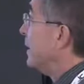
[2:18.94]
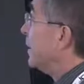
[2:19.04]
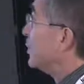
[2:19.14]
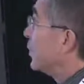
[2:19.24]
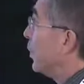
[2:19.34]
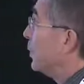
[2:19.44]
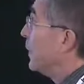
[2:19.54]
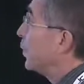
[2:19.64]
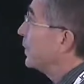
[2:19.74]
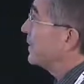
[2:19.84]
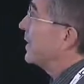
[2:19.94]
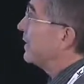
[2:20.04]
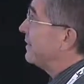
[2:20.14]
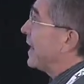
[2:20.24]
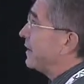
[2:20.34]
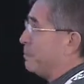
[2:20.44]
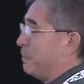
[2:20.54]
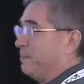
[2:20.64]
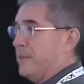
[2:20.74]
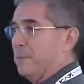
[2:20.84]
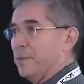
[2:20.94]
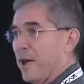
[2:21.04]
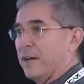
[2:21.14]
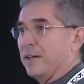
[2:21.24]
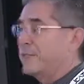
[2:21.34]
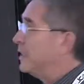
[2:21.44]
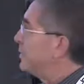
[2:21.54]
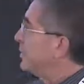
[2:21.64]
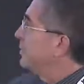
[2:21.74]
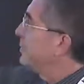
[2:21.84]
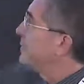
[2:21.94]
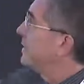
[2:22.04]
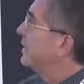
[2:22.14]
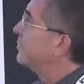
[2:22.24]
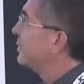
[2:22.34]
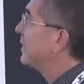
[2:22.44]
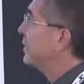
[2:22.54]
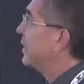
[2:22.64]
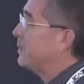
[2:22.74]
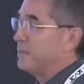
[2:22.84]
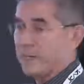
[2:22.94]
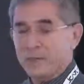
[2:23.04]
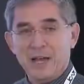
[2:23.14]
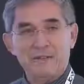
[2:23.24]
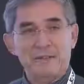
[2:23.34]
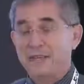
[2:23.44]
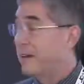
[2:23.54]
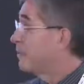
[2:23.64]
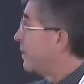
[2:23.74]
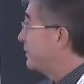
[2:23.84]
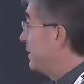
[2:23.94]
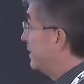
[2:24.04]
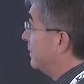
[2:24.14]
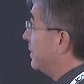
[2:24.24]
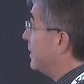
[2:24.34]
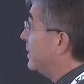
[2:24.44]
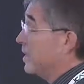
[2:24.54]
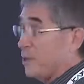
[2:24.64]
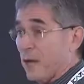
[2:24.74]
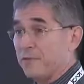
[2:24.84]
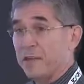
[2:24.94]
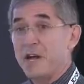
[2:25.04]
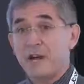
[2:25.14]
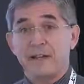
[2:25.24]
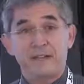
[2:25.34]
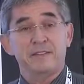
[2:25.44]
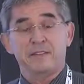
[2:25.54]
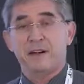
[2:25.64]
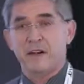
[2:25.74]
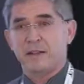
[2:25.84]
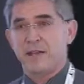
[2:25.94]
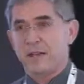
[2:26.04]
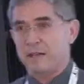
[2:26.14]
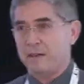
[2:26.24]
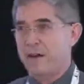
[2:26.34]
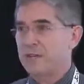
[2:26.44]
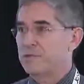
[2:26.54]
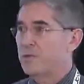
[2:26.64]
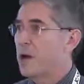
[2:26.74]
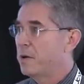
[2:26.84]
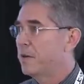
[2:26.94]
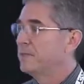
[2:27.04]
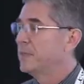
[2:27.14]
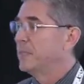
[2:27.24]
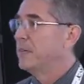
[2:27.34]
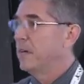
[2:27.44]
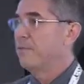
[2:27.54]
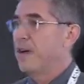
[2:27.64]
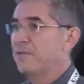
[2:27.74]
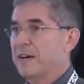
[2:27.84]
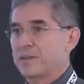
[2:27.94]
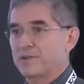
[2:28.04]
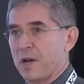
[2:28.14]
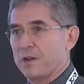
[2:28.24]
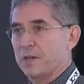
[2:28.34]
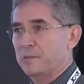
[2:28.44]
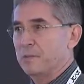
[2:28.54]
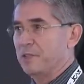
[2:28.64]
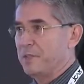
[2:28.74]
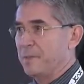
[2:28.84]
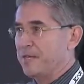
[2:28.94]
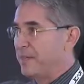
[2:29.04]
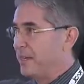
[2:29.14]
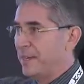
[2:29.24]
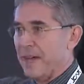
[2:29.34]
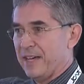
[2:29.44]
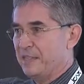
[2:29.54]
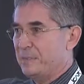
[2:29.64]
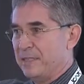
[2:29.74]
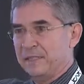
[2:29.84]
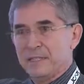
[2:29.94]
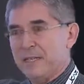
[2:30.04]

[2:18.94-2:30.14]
So in order to get that product into the interesting shapes that you have in the aircraft interior, you have to cut it on a large router, a 5-ax router, which is basically a high-speed